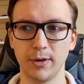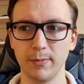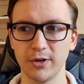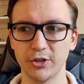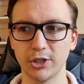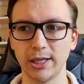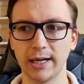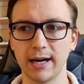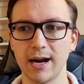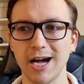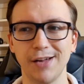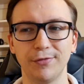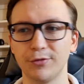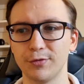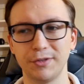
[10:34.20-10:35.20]
much like
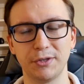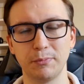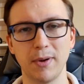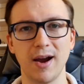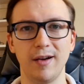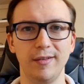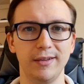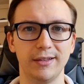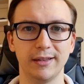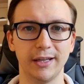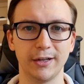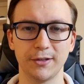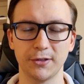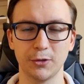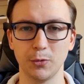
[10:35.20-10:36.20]
half transparent,
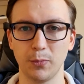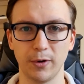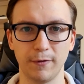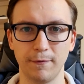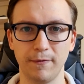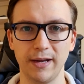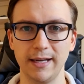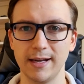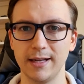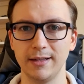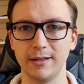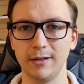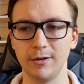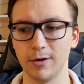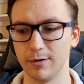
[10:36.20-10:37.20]
like super thin, and
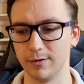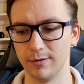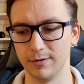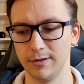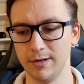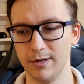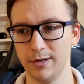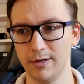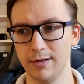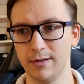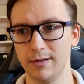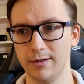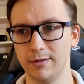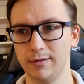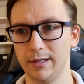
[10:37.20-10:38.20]
you know,
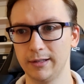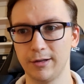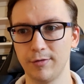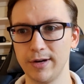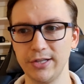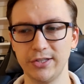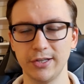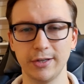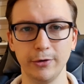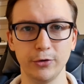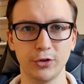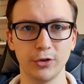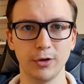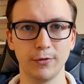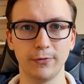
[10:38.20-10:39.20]
that creates this
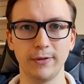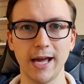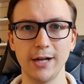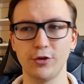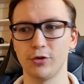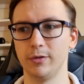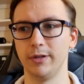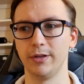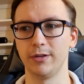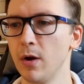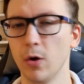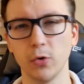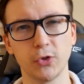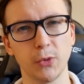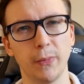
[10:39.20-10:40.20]
illusion of naturalness.
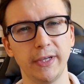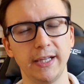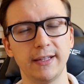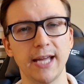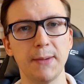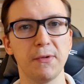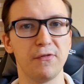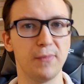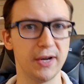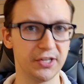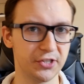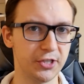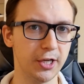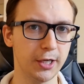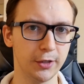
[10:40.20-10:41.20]
Also, by the time of my
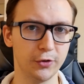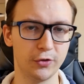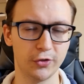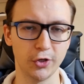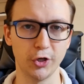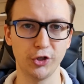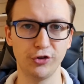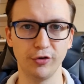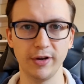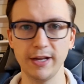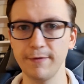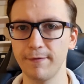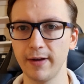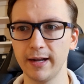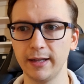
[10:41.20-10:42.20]
second surgery,
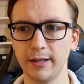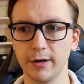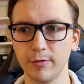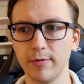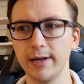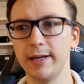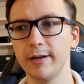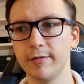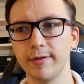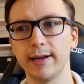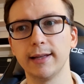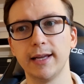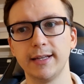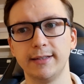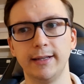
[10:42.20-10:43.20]
if I'm gonna really
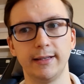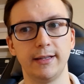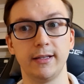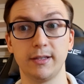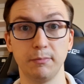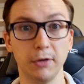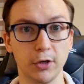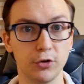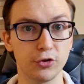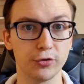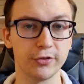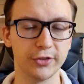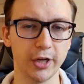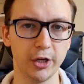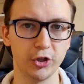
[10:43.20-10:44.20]
realize that it's
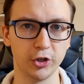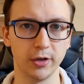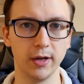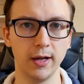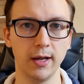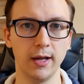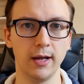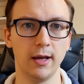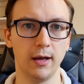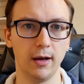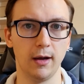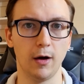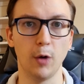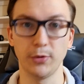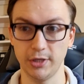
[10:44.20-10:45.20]
miniaturization,
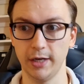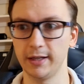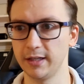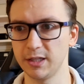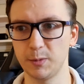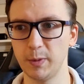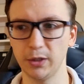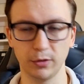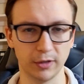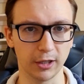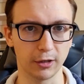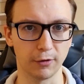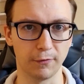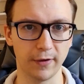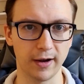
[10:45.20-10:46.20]
obviously I'm gonna speak to
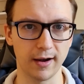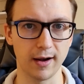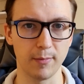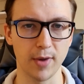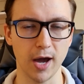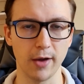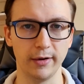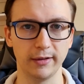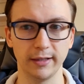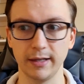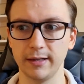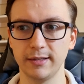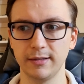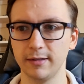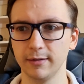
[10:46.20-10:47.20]
Dr. Ferreira about it. I
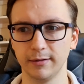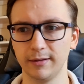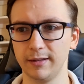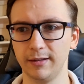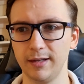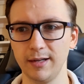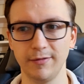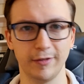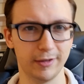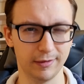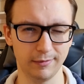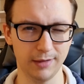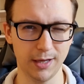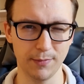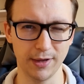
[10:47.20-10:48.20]
still didn't even
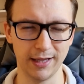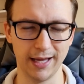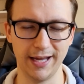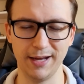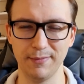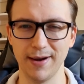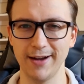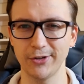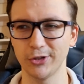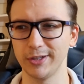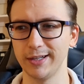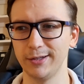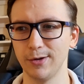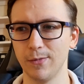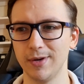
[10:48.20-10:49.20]
email him, actually.
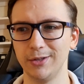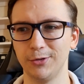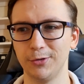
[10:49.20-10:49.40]
I don't want